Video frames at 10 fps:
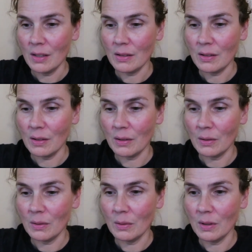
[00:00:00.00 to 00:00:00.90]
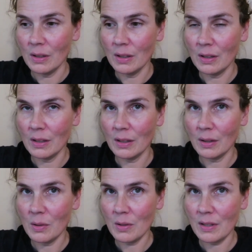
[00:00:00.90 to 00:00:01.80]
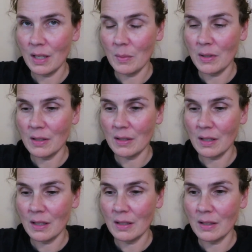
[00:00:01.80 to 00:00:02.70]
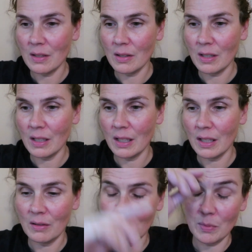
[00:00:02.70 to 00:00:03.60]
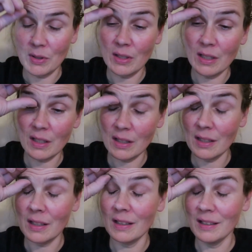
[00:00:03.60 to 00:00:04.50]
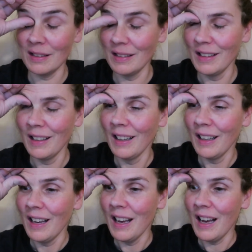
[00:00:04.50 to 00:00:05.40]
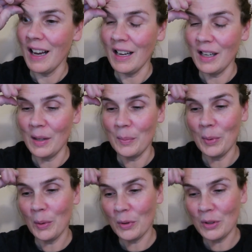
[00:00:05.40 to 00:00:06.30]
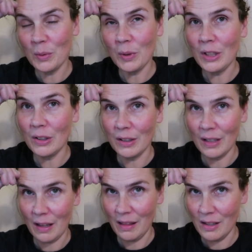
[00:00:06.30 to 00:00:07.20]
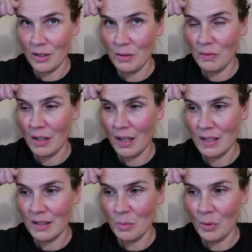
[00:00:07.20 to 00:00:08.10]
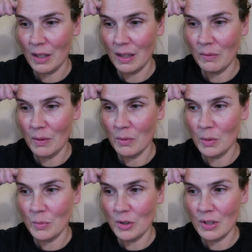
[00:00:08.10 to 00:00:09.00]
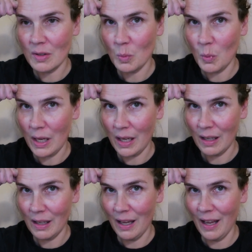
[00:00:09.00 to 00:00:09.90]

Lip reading: So, of course, Ebby's decided to start kicking out number six. but we're doing good. I think she realizes when I leave the room to just wait.